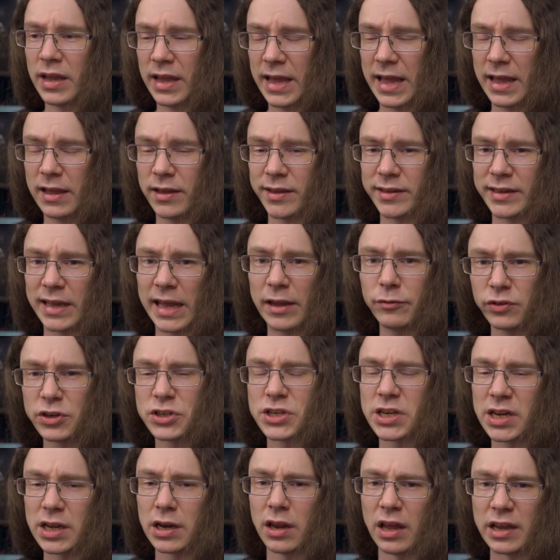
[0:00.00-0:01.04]
every
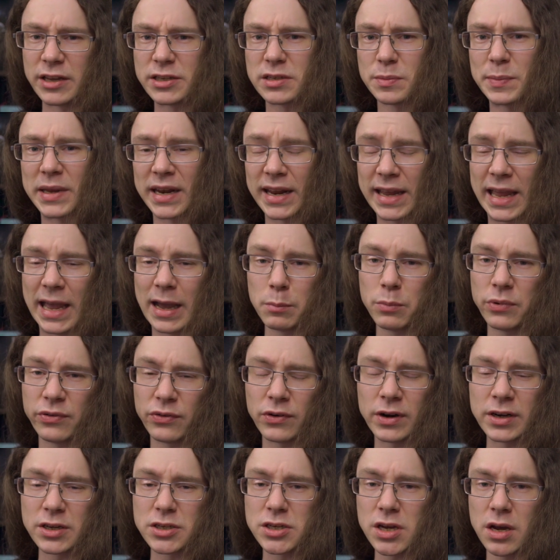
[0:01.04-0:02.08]
single item in a camp,
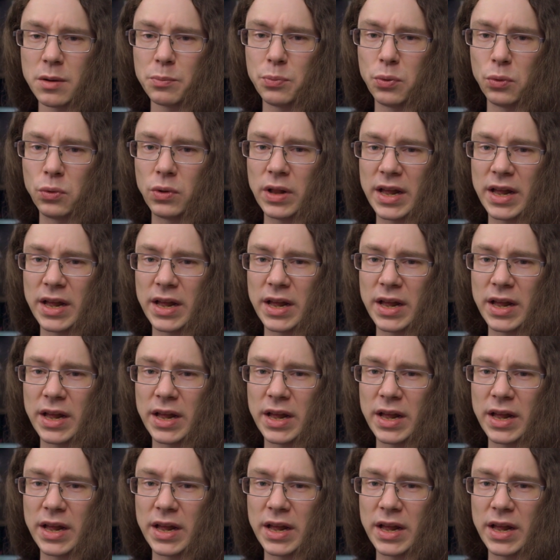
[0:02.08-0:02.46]
for example,